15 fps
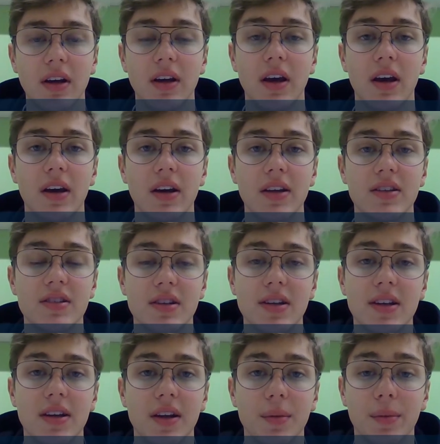it's
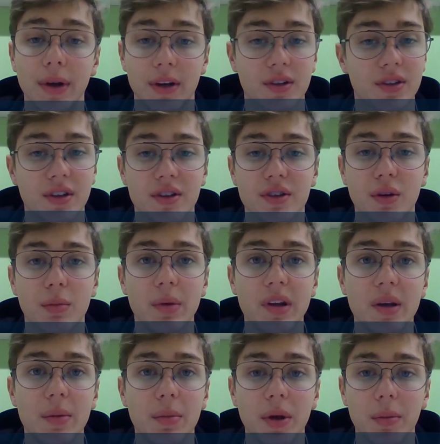needed because there's so
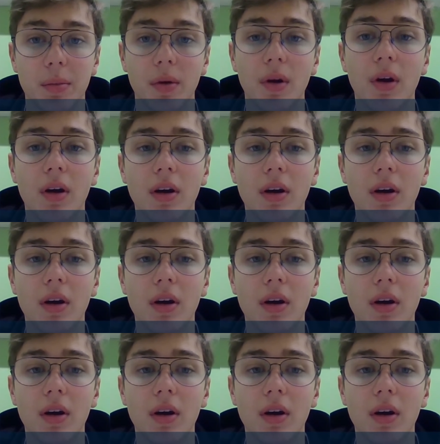many people.